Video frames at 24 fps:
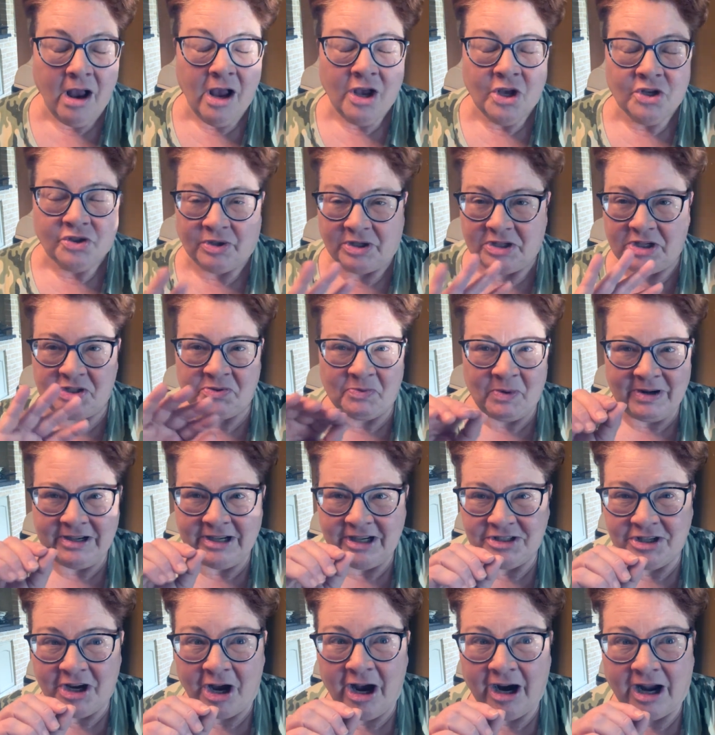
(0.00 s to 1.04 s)
So I just wanted to
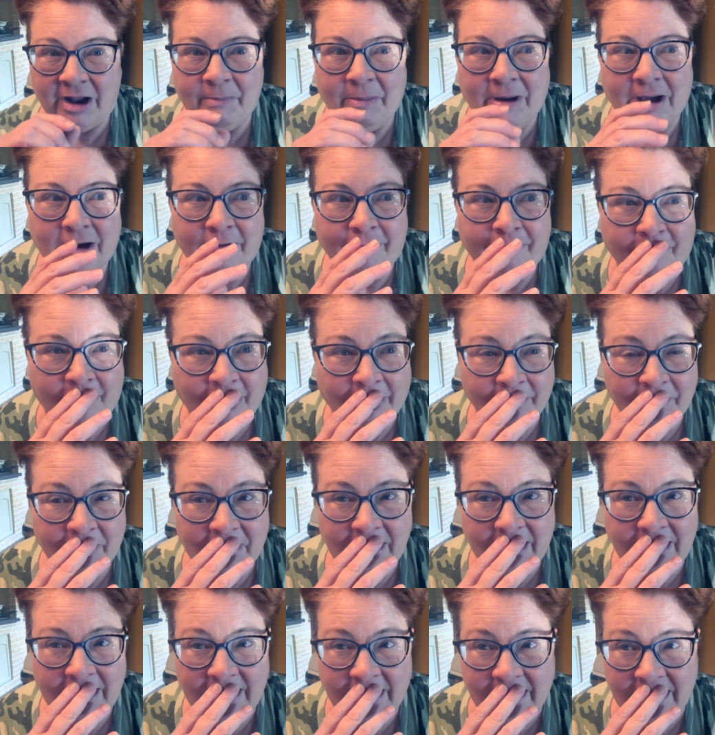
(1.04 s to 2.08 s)
talk about it for a
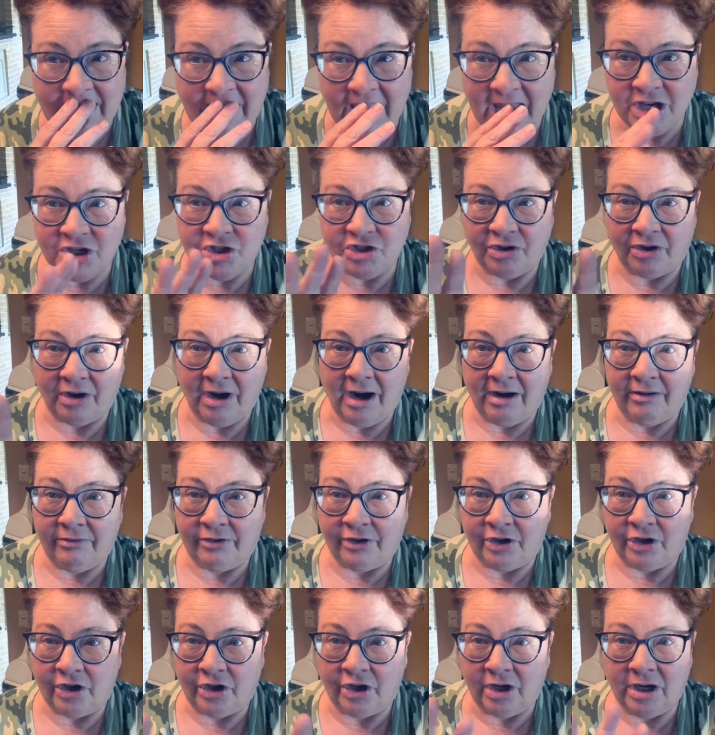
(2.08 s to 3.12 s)
minute in case you're
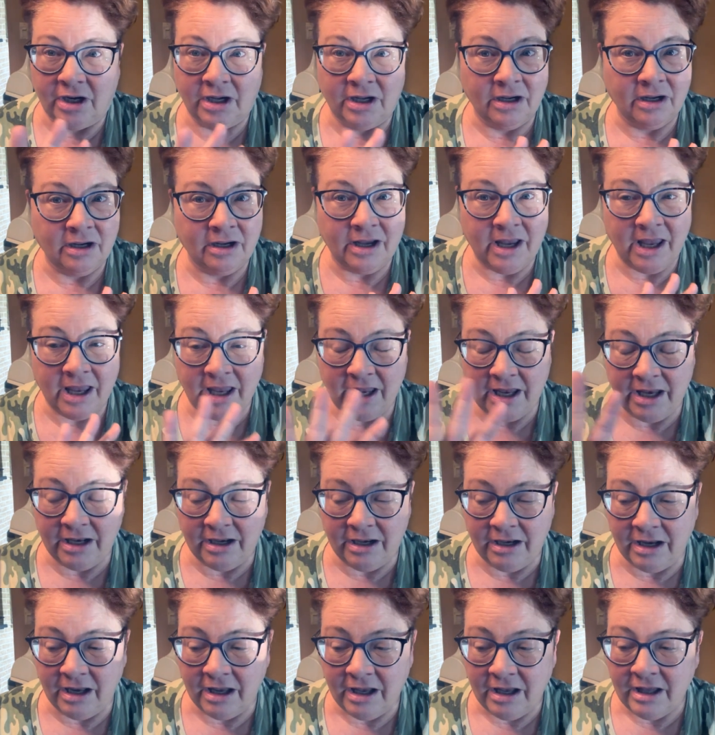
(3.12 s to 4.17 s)
ever
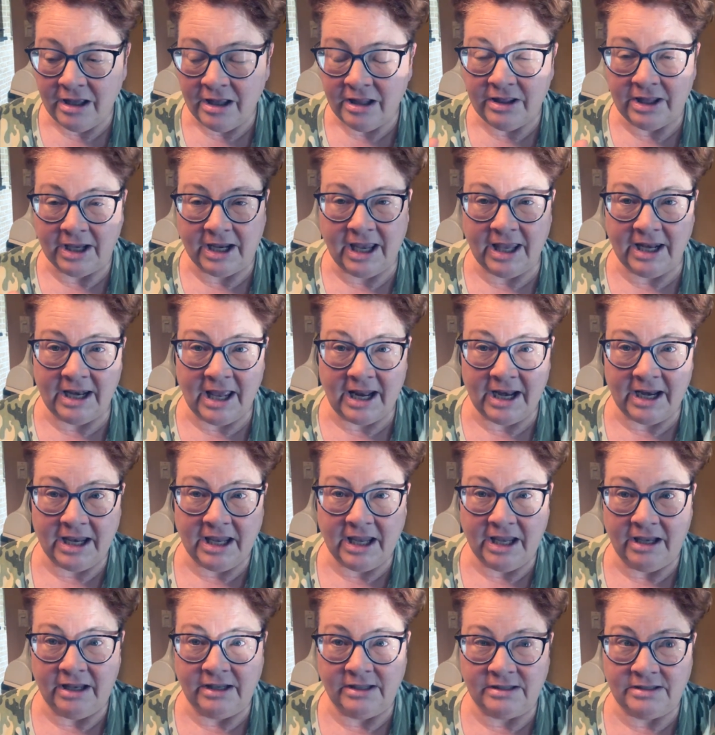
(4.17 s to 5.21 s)
in the
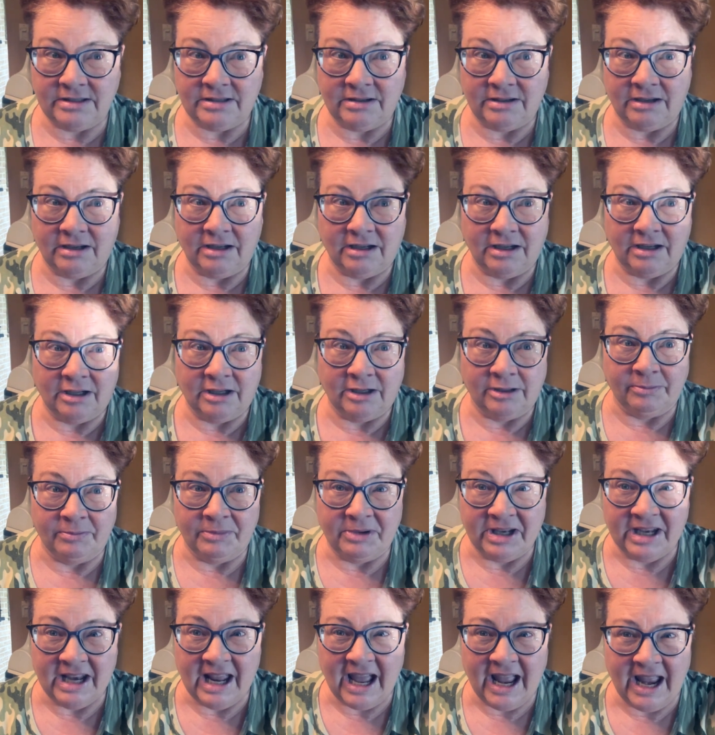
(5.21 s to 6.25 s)
Connecticut
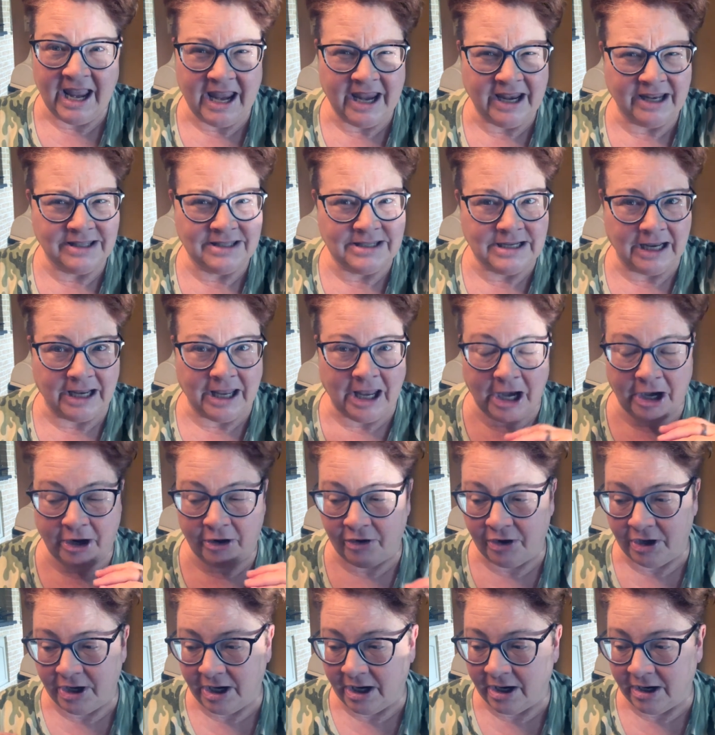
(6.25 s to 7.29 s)
Niantic
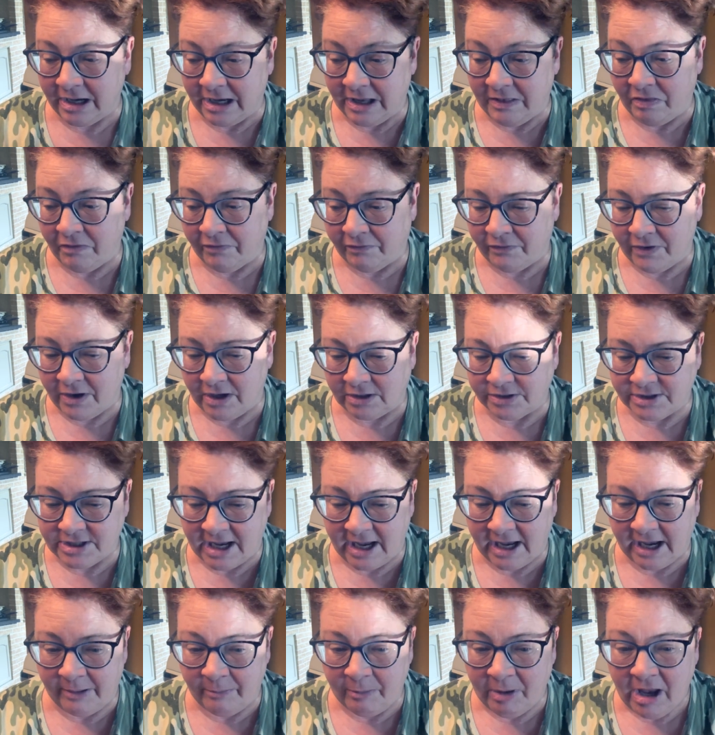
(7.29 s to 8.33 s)
area in the fall
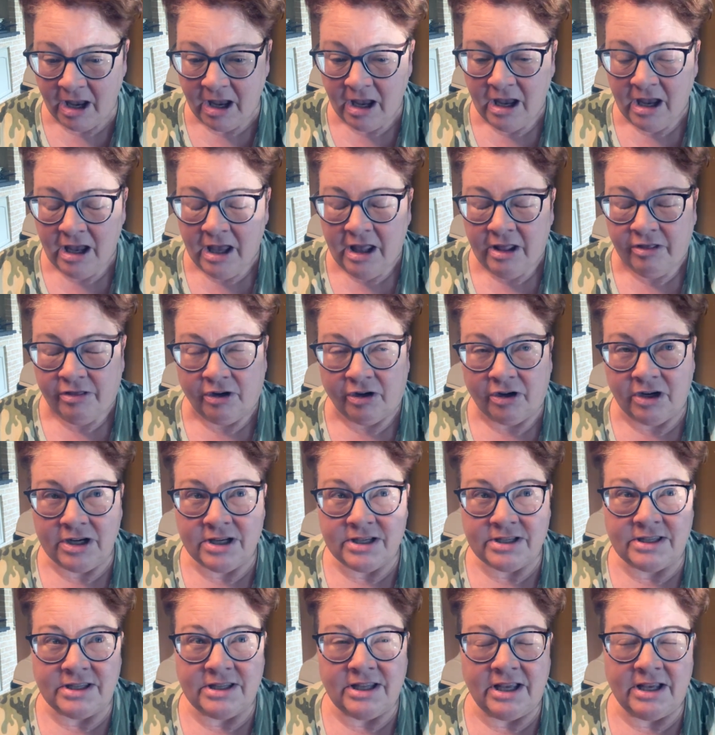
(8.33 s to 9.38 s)
time. There
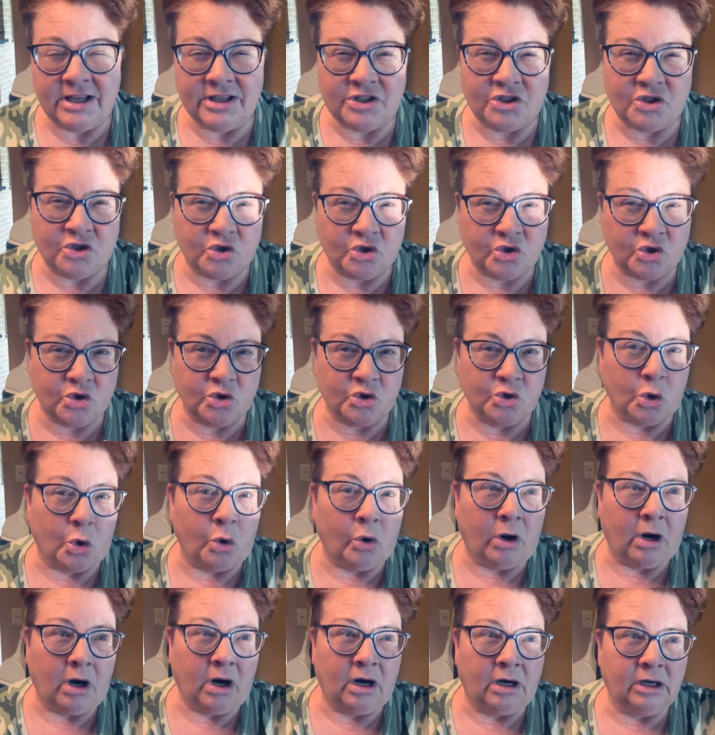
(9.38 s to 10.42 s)
is this
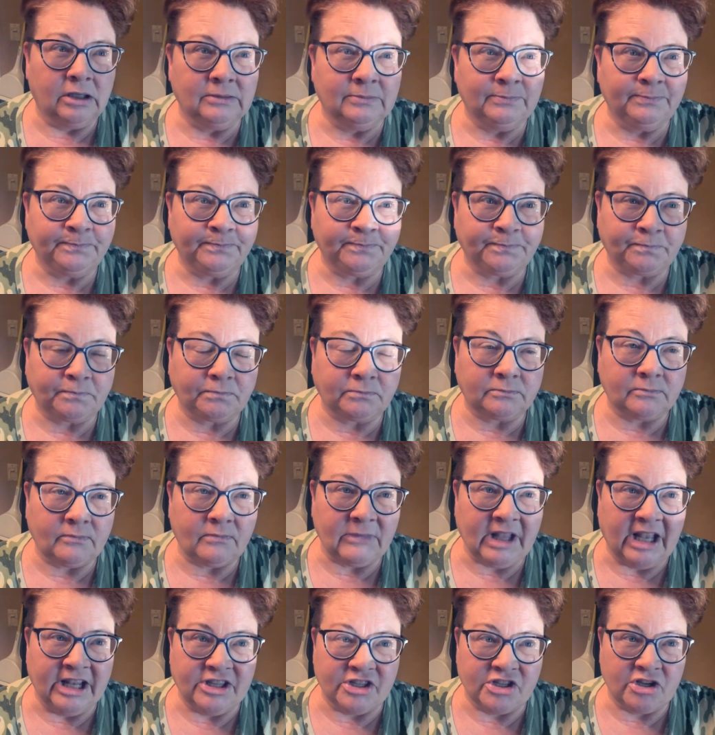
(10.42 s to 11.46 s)
store,
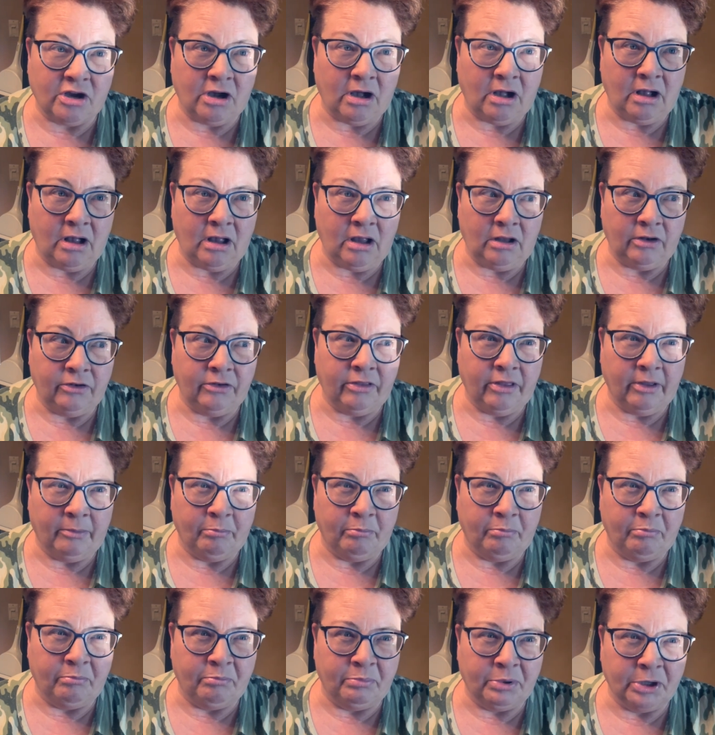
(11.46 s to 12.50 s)
it's called the
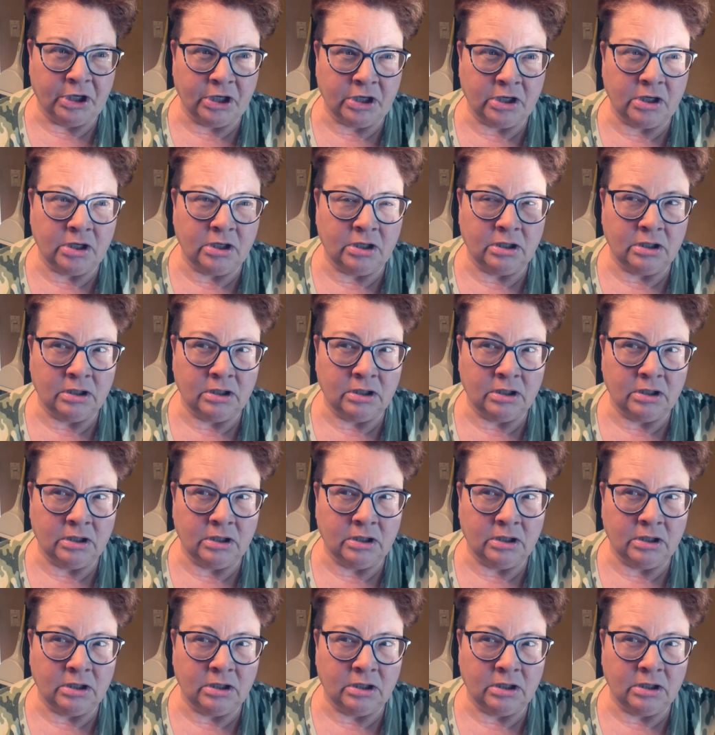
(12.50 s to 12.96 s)
Book